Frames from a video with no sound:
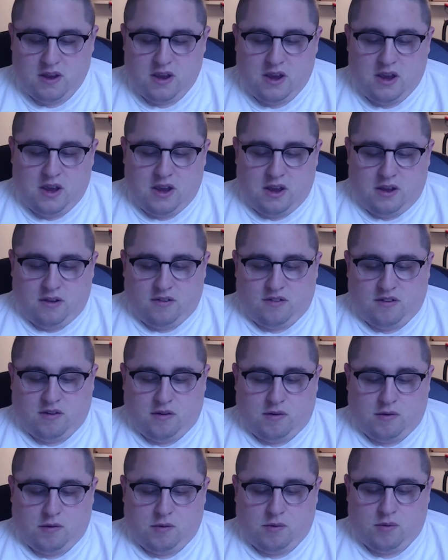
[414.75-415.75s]

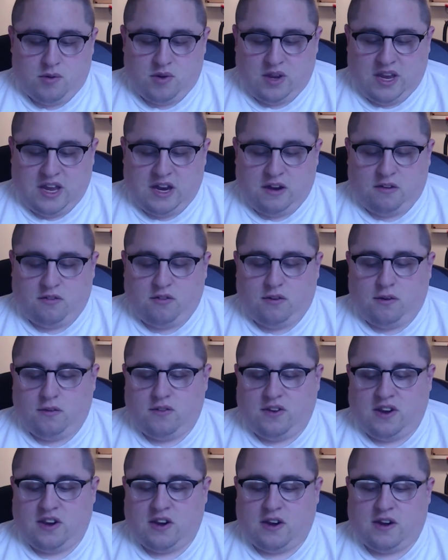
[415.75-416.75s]
So it introduced a
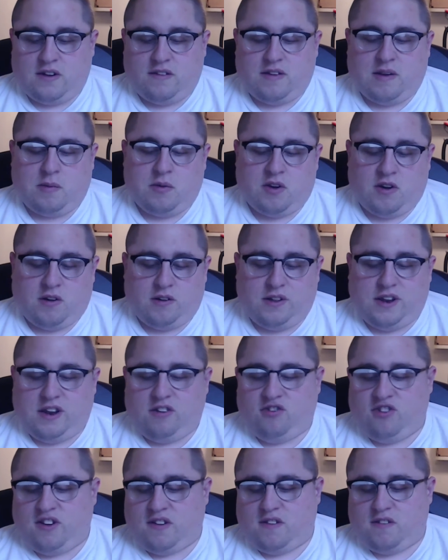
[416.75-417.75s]
concept called
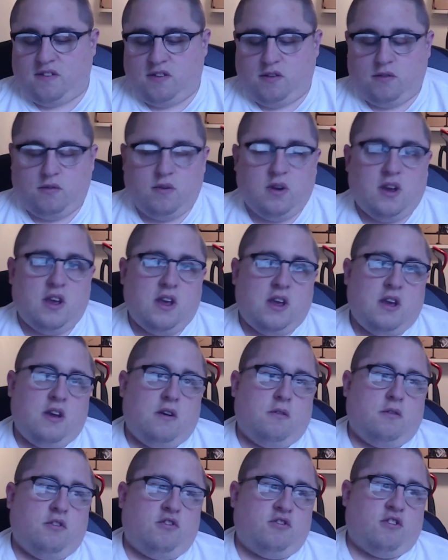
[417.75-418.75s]
ninjutsu,
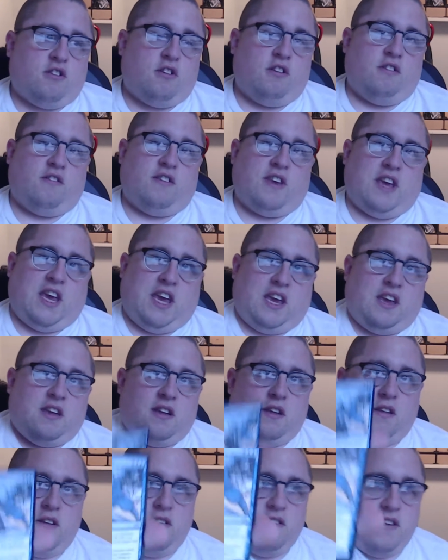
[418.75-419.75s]
which cards like this guy